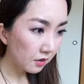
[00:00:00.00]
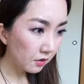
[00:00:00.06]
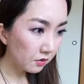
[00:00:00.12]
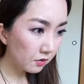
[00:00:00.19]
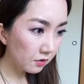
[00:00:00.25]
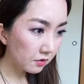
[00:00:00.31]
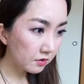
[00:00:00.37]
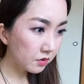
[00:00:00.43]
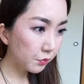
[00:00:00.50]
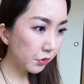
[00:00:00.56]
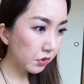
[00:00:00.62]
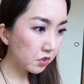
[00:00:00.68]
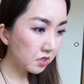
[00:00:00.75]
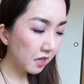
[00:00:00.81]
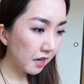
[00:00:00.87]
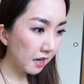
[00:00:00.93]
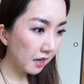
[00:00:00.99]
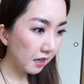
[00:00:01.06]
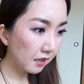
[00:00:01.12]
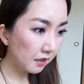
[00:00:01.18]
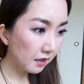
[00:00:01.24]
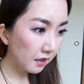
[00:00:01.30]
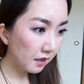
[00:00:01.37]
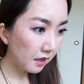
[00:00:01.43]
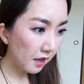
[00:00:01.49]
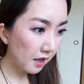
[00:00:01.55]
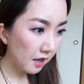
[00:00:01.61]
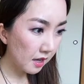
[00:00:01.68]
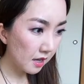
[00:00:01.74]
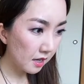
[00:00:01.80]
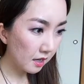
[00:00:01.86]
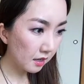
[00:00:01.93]
Oh, super chat.
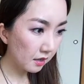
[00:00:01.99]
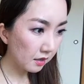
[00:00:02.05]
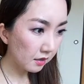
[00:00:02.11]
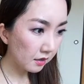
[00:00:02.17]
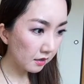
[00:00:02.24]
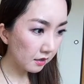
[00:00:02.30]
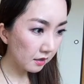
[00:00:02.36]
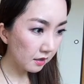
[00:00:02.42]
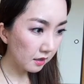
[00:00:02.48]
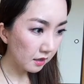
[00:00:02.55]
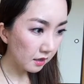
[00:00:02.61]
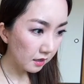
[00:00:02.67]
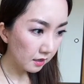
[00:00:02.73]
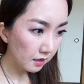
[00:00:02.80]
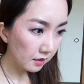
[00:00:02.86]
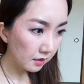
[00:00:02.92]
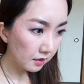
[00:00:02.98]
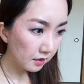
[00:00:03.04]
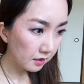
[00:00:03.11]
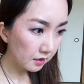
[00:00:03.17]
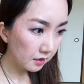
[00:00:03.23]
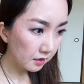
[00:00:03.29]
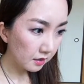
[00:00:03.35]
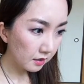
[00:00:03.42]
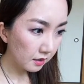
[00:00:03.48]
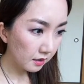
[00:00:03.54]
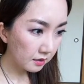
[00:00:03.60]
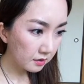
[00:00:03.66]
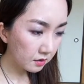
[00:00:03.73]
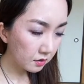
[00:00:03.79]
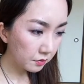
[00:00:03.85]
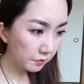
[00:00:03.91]
Hey,
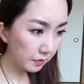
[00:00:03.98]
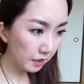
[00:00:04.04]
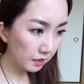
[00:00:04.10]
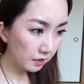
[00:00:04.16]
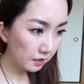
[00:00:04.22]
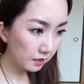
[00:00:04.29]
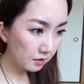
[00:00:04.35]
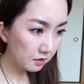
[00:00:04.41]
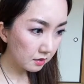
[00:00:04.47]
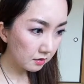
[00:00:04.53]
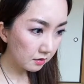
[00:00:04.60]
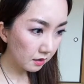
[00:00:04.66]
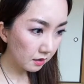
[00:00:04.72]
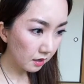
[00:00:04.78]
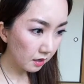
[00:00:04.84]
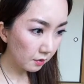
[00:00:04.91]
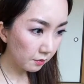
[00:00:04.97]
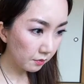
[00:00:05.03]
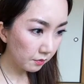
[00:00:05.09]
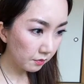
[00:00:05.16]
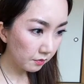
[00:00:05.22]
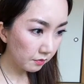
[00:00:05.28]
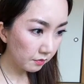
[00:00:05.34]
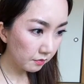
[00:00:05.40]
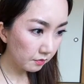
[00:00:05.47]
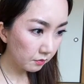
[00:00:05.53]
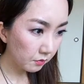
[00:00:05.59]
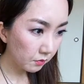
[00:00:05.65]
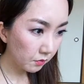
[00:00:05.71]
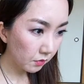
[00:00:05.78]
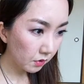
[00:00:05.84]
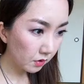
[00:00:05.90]
can't make it tonight.
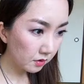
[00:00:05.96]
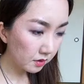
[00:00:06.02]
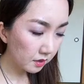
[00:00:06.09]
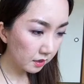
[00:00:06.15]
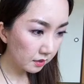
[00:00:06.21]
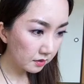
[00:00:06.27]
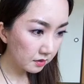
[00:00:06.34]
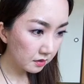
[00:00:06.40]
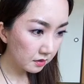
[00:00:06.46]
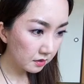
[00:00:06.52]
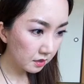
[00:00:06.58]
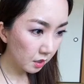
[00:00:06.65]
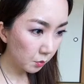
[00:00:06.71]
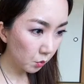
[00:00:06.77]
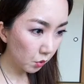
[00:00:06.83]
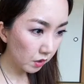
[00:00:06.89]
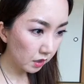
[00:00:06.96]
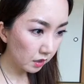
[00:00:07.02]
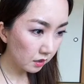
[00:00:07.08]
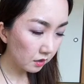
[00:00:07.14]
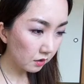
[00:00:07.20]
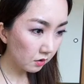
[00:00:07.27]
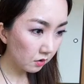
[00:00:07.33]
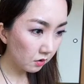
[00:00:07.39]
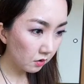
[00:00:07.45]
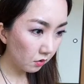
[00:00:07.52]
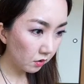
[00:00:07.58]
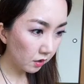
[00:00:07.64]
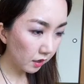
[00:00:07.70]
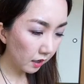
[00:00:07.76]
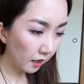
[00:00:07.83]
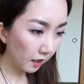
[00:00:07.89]
Modding somewhere. Oh,
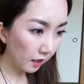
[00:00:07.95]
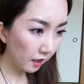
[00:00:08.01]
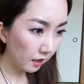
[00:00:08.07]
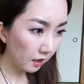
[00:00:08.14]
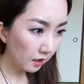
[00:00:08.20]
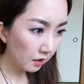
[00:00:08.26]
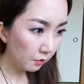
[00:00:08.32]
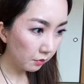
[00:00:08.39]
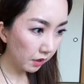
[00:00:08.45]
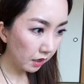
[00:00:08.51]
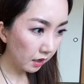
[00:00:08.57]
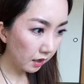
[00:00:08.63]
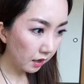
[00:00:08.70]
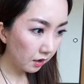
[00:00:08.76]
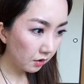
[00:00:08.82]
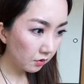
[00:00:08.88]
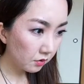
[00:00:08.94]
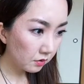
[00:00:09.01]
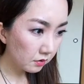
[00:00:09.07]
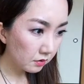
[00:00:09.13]
okay. But I'll